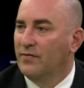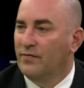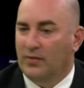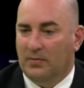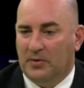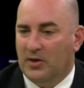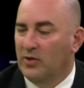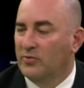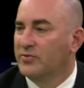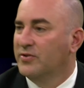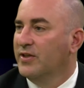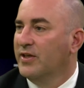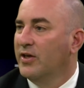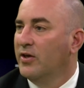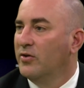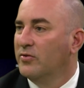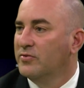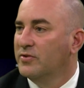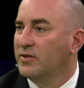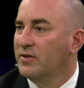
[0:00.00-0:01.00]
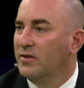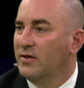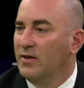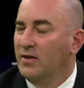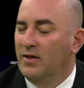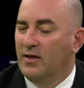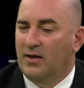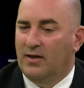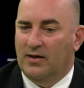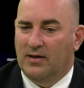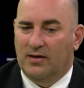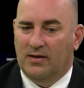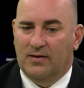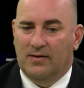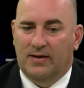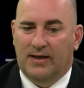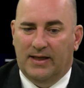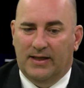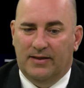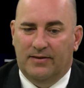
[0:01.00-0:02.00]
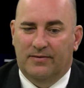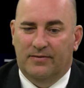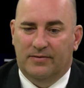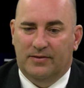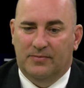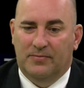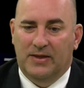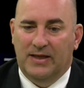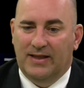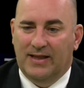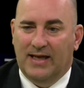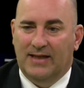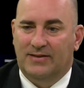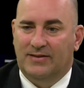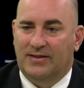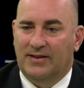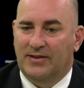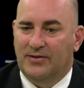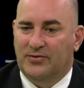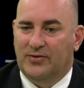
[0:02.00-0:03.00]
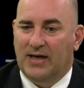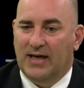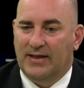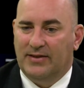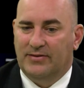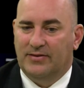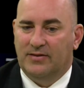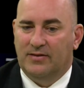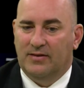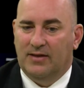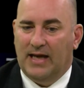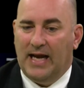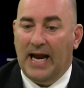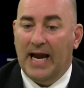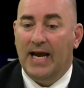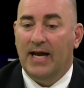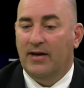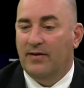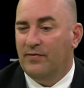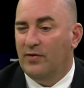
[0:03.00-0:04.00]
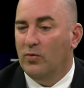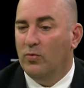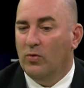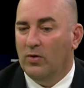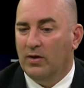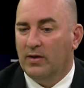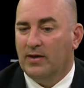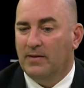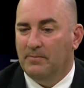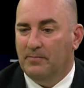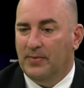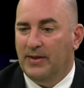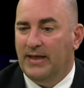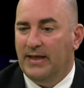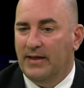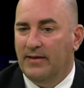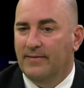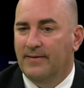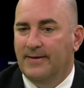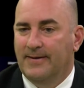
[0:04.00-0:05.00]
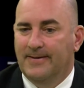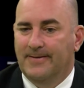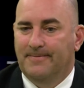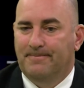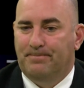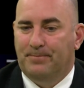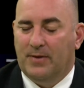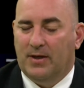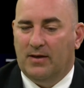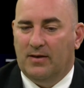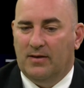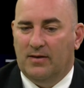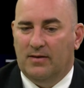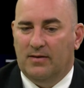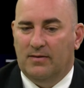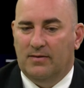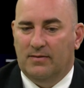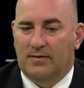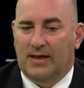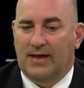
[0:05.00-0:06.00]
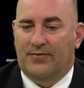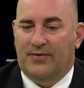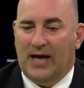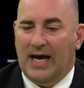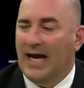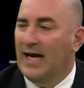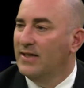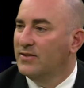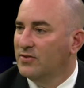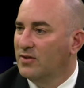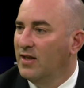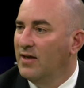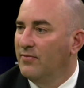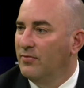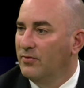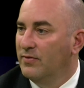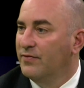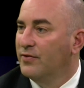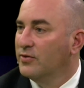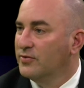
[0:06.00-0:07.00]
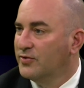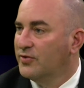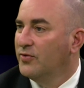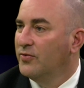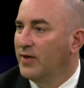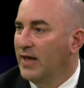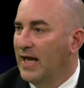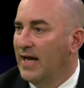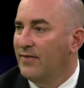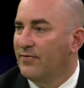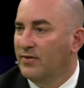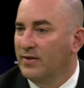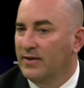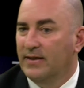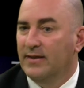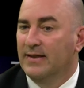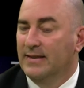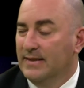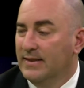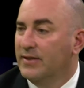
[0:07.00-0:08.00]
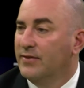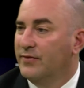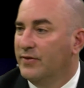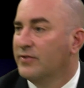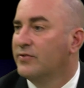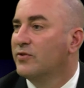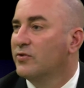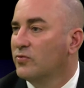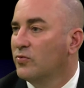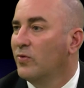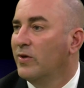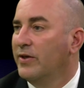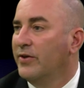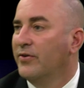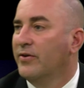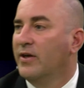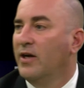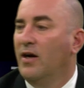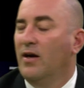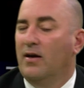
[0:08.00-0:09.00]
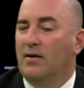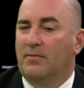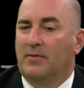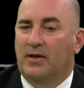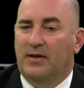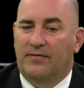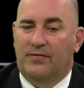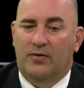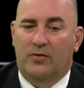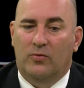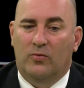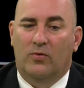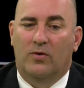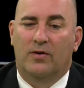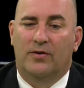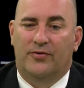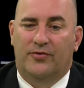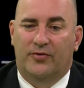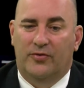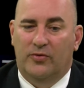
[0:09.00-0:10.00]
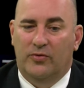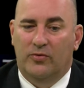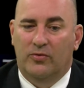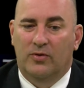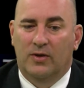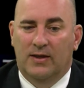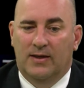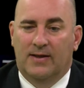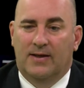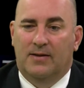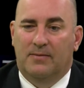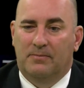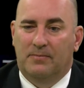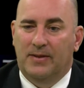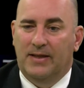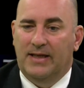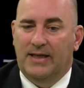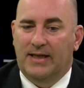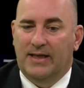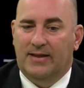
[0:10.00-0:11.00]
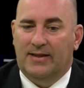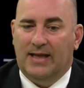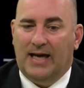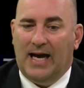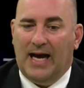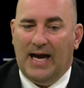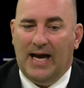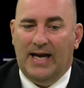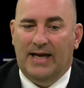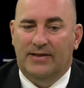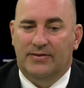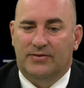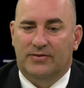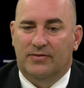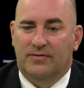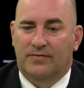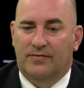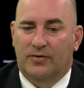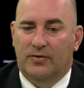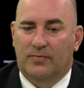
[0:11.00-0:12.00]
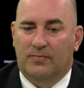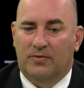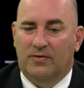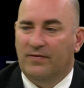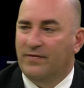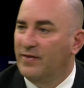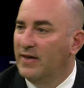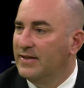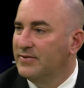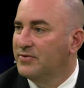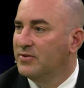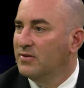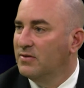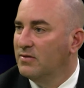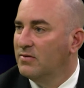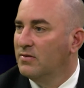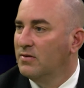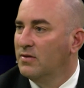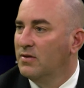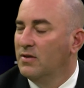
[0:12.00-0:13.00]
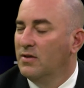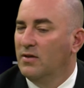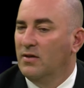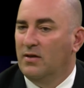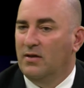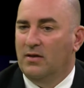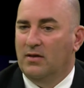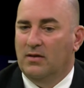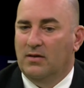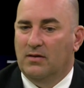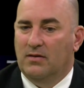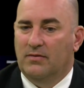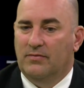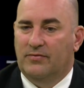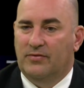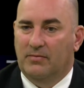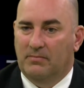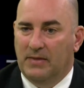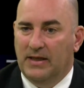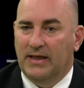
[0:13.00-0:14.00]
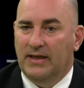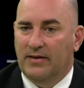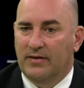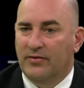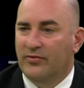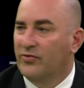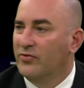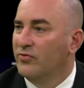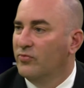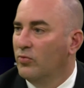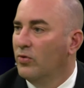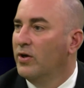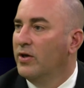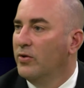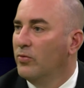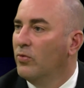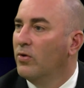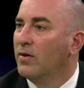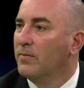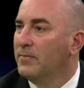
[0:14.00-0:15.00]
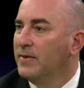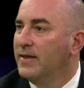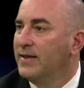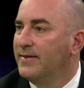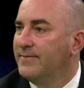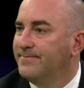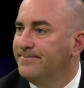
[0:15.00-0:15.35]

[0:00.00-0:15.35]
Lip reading: from coast to coast. And to me, that's the attraction. And if you want to compete at the highest level, if you're a student athlete, this is where you come. And if you want to be at the highest of your profession, to me, this is where you want to be.